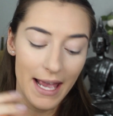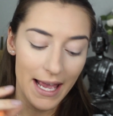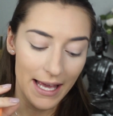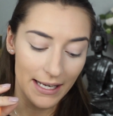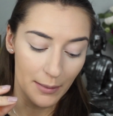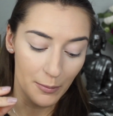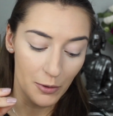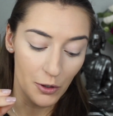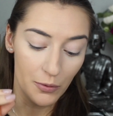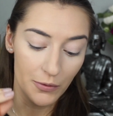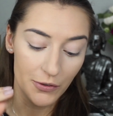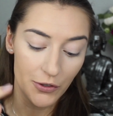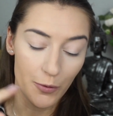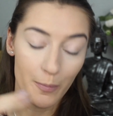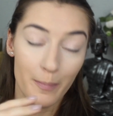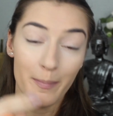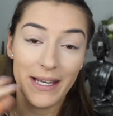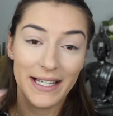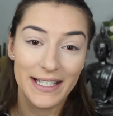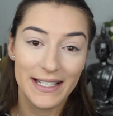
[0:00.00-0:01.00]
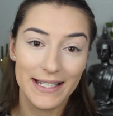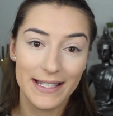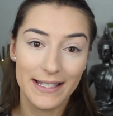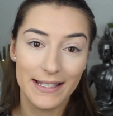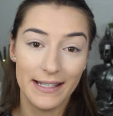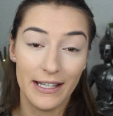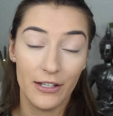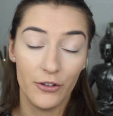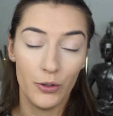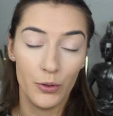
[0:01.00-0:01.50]
and I'm going to
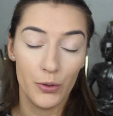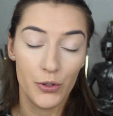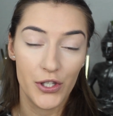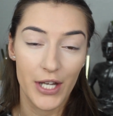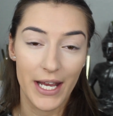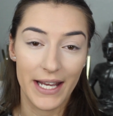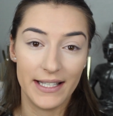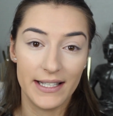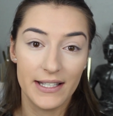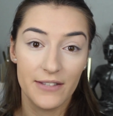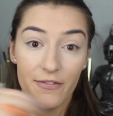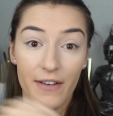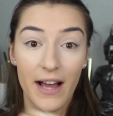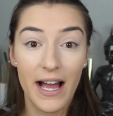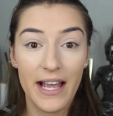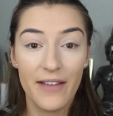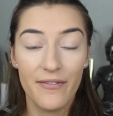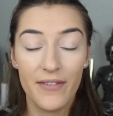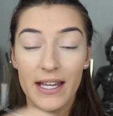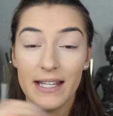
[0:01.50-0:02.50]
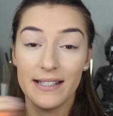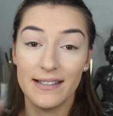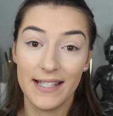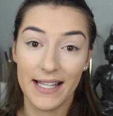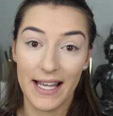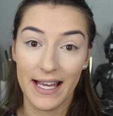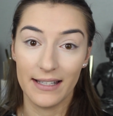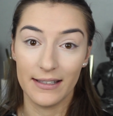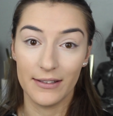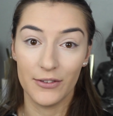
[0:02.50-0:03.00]
mix the two shades 5 and
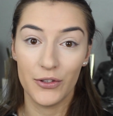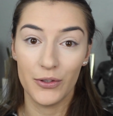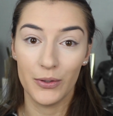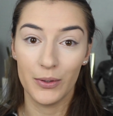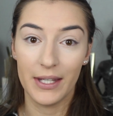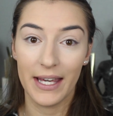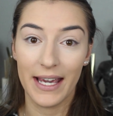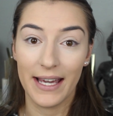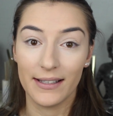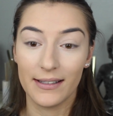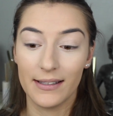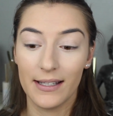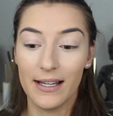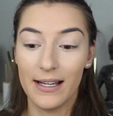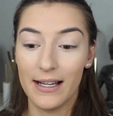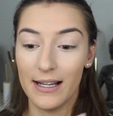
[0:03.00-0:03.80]
10 to get